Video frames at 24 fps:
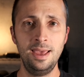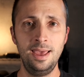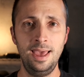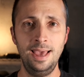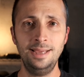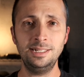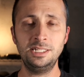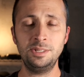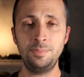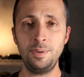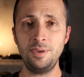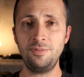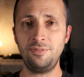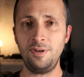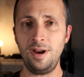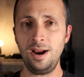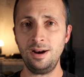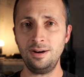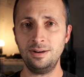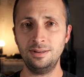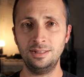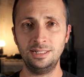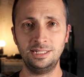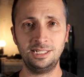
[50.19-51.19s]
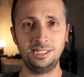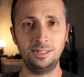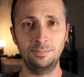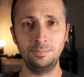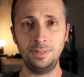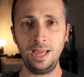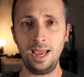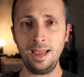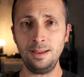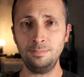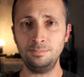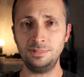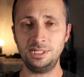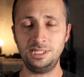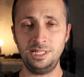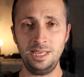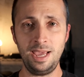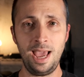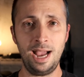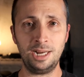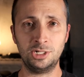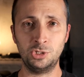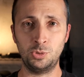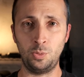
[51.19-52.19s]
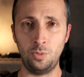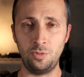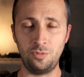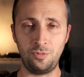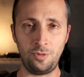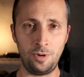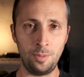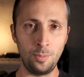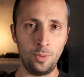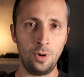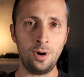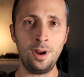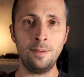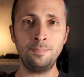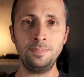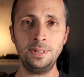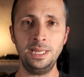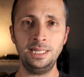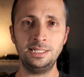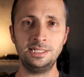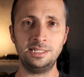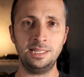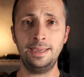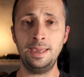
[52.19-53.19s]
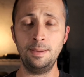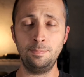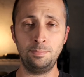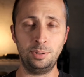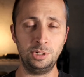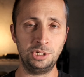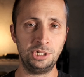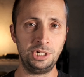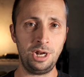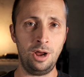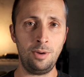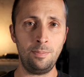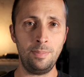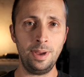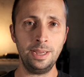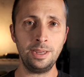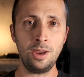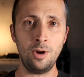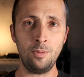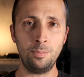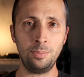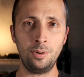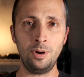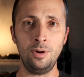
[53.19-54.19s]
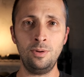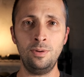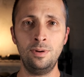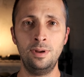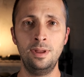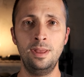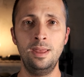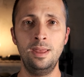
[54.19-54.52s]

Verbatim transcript: And to be fair, sometimes the actual firmware updates that get pushed out by GoPro